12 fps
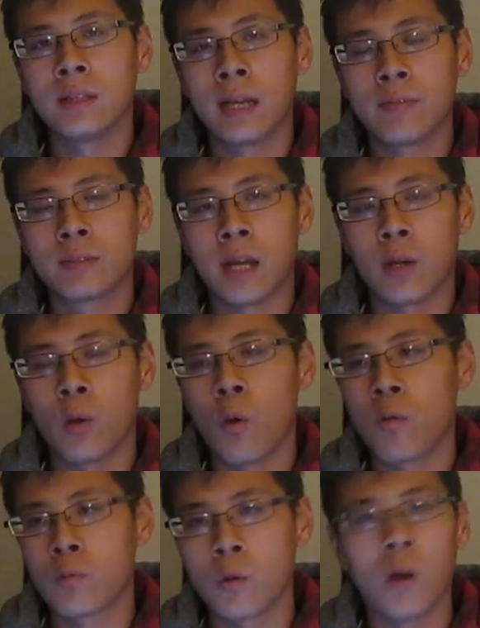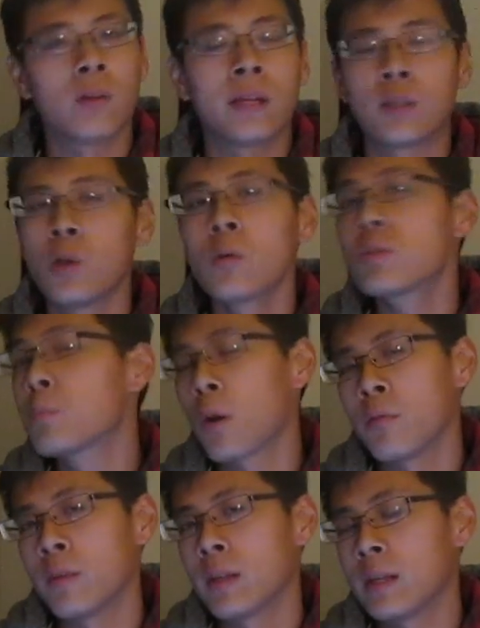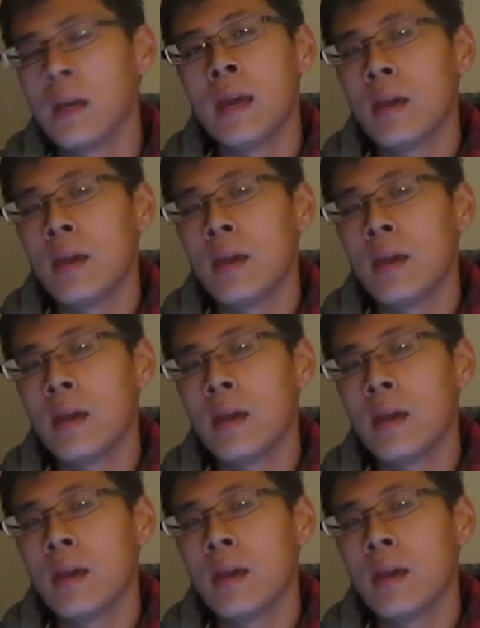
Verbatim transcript: lifestyle overall. Like no one's perfect.